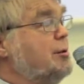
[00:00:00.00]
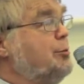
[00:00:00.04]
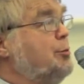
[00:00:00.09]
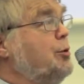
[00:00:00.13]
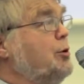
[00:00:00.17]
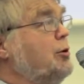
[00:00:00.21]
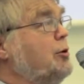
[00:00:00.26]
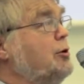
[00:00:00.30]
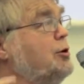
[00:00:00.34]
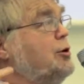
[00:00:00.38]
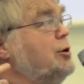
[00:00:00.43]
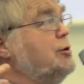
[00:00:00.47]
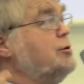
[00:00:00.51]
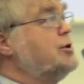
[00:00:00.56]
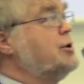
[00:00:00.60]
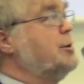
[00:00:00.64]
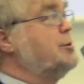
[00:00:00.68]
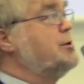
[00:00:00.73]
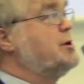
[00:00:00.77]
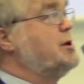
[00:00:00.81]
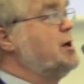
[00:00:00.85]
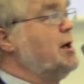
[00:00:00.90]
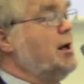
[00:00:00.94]
the poor, do
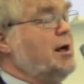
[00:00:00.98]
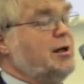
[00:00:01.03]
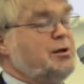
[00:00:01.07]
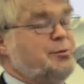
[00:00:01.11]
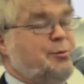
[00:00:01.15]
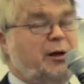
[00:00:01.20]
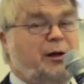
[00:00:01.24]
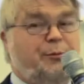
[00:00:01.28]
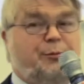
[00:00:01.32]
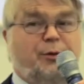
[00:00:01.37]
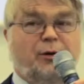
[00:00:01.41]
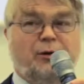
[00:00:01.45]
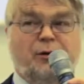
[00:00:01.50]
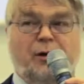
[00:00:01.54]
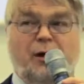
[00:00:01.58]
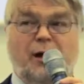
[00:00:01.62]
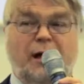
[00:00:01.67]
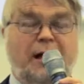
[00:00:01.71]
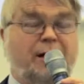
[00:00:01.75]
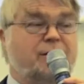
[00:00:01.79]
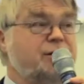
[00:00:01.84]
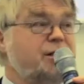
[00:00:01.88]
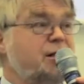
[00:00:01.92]
subsidize people,
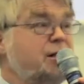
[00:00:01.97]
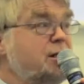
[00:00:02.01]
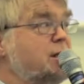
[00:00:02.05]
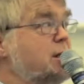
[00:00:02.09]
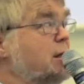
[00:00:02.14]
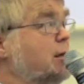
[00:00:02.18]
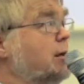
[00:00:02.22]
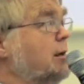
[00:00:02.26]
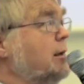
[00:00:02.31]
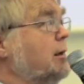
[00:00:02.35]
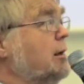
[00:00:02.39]
not houses,